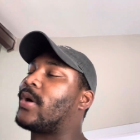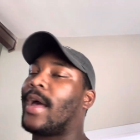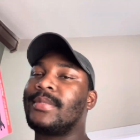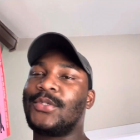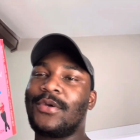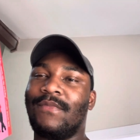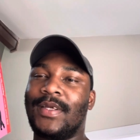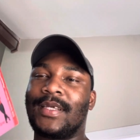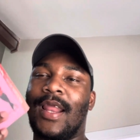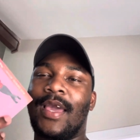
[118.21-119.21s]
I'm still
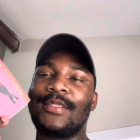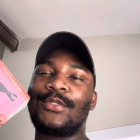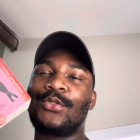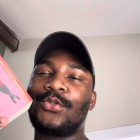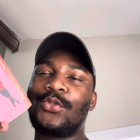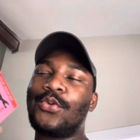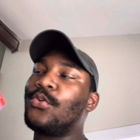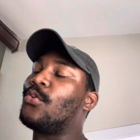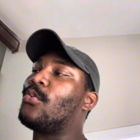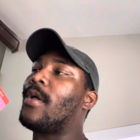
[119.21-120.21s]
conflicted. Like, it's
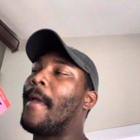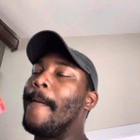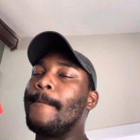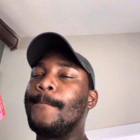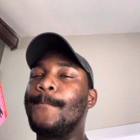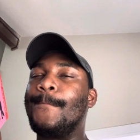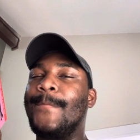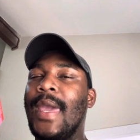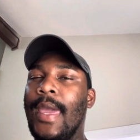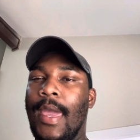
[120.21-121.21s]
too
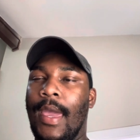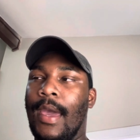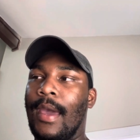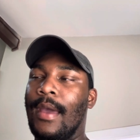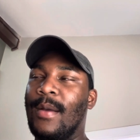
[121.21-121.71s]
pink.